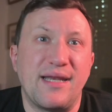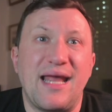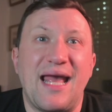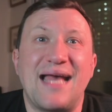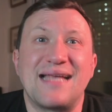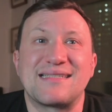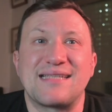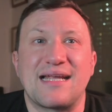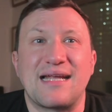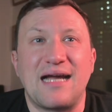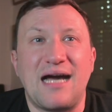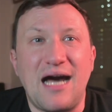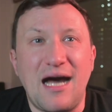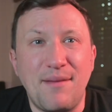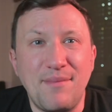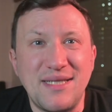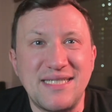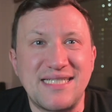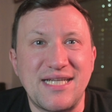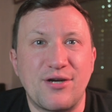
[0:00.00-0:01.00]
as a
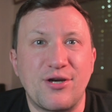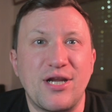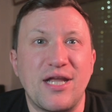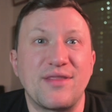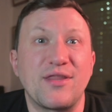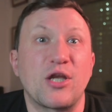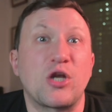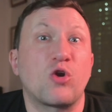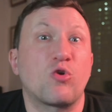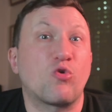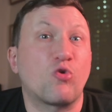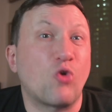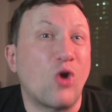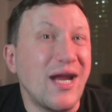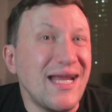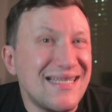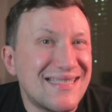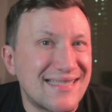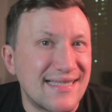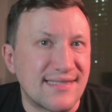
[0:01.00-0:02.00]
commentary on the
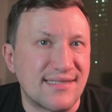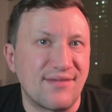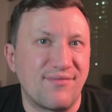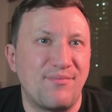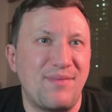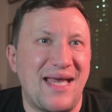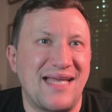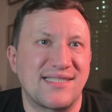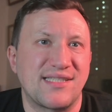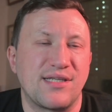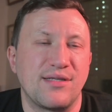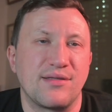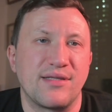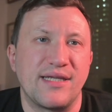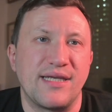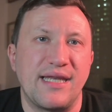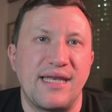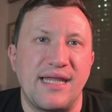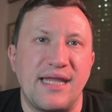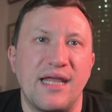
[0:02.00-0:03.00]
crisis of
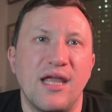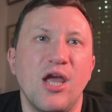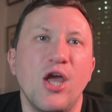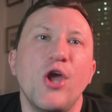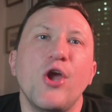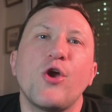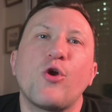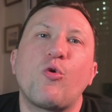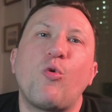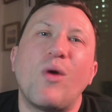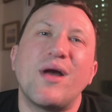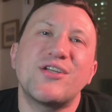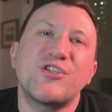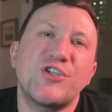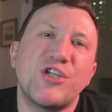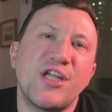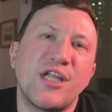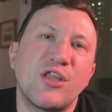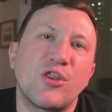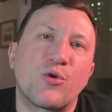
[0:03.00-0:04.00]
masculinity,
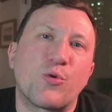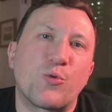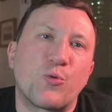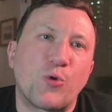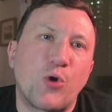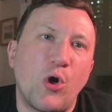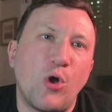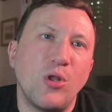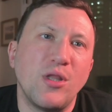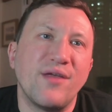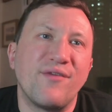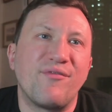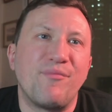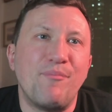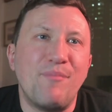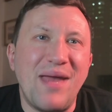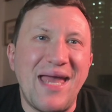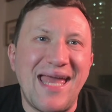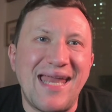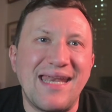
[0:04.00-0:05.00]
questioning the role of
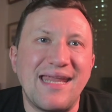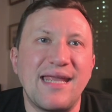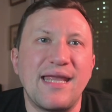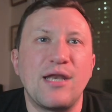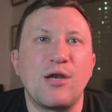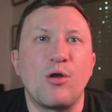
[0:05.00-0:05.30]
men in a